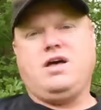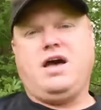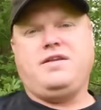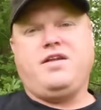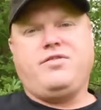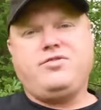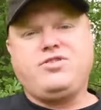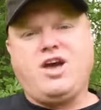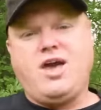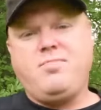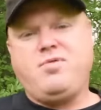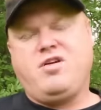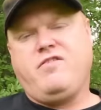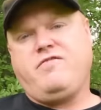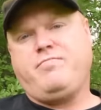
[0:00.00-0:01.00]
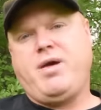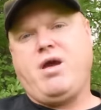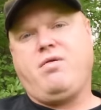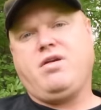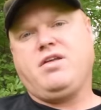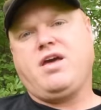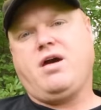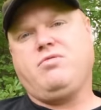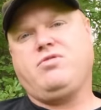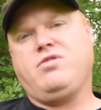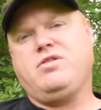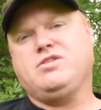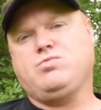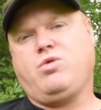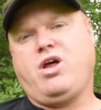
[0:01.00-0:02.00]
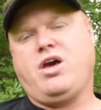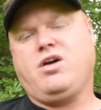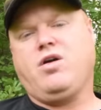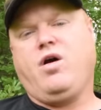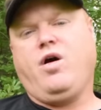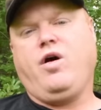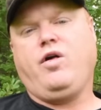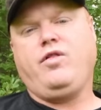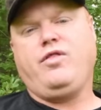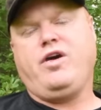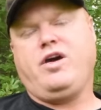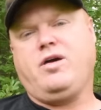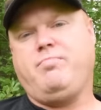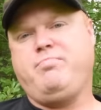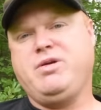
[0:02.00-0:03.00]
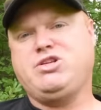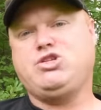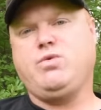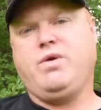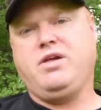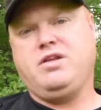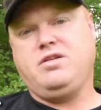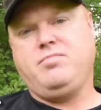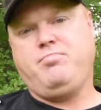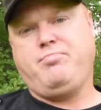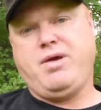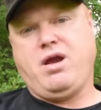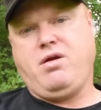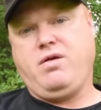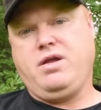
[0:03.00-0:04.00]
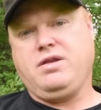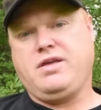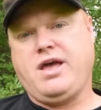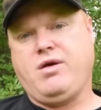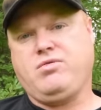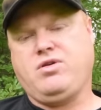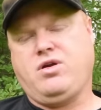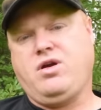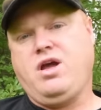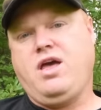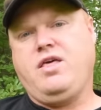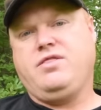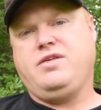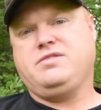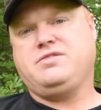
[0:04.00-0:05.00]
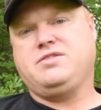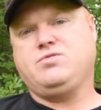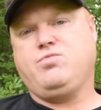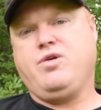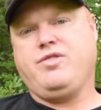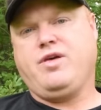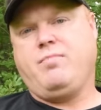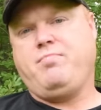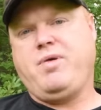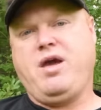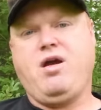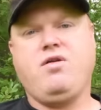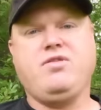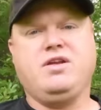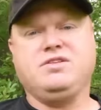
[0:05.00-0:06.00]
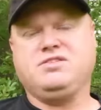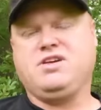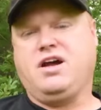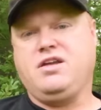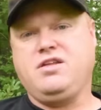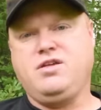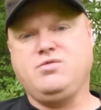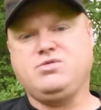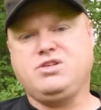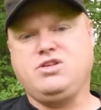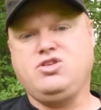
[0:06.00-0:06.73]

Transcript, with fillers: Another type of bear encounter is what I call the habituated bear encounter. This is with a bear that has gotten used to